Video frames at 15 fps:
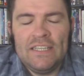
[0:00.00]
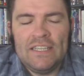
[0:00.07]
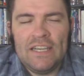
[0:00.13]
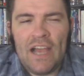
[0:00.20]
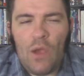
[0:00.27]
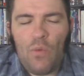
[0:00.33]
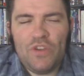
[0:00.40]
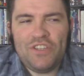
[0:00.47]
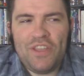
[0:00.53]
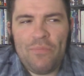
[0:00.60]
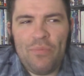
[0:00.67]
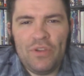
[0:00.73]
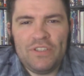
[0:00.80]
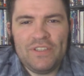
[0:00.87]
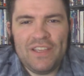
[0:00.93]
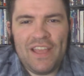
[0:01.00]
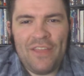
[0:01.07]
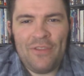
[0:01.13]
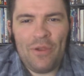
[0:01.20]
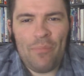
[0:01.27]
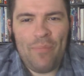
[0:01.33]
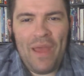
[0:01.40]
I wish they put
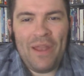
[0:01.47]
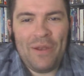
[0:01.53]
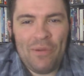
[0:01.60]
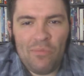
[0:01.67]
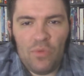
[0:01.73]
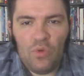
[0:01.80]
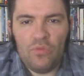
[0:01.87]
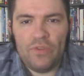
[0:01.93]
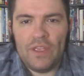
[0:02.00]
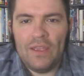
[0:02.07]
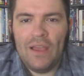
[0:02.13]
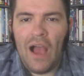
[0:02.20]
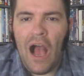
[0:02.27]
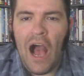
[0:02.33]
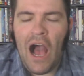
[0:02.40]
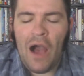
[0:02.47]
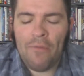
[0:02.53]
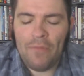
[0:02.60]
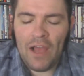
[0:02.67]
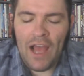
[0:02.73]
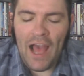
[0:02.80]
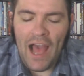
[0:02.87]
together a better movie.
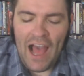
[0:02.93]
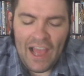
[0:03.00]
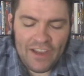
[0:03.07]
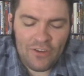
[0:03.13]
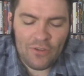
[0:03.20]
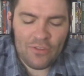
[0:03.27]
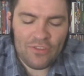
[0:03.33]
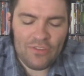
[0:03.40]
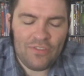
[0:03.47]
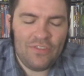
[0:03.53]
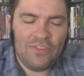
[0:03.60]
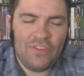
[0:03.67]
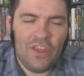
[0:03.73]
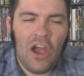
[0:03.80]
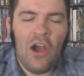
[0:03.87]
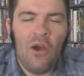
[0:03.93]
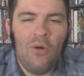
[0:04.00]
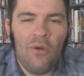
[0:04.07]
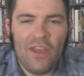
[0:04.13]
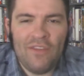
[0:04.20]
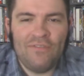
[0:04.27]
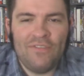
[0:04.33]
Um, I don't
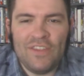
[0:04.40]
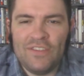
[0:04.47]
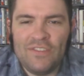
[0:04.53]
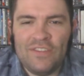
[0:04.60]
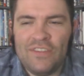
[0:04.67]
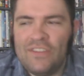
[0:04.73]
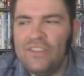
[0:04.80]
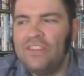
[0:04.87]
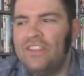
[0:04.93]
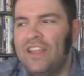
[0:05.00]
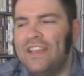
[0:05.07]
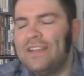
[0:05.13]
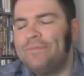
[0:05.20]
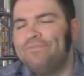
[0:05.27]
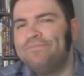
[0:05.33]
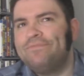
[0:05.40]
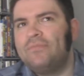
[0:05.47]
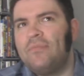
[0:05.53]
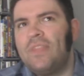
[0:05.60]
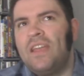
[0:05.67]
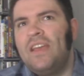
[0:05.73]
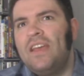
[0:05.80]
know if this is, like,
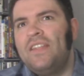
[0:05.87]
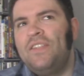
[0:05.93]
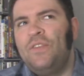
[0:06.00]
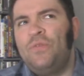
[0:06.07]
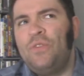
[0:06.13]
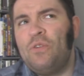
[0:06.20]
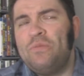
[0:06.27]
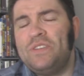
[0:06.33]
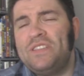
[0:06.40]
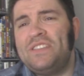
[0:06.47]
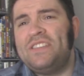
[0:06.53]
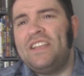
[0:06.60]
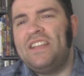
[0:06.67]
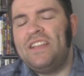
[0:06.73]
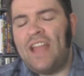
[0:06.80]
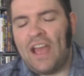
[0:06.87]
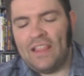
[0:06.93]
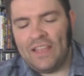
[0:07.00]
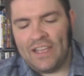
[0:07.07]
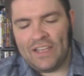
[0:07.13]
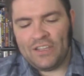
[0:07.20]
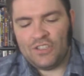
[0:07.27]
this film is sitting at
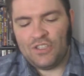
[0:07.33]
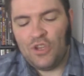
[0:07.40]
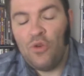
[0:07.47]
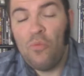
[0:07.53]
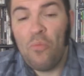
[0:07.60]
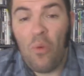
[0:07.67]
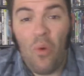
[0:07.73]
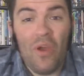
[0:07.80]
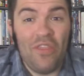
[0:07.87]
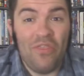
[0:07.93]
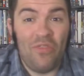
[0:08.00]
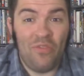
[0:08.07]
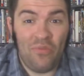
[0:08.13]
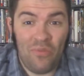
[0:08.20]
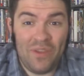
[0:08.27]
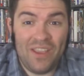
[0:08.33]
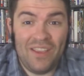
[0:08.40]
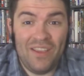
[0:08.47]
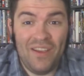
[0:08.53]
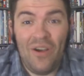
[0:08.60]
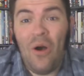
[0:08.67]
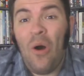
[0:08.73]
like a
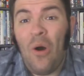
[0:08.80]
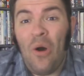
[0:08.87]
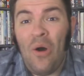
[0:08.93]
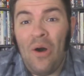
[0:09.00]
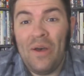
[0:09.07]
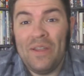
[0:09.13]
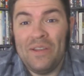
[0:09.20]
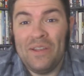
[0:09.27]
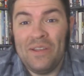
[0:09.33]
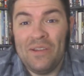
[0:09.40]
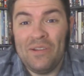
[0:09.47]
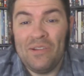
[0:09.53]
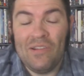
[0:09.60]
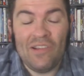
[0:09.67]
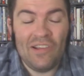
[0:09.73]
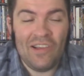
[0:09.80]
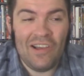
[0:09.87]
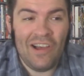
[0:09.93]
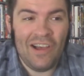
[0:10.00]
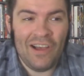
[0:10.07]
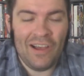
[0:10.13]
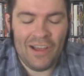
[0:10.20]
2.3 on
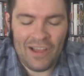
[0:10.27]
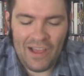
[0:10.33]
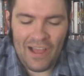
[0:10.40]
uh,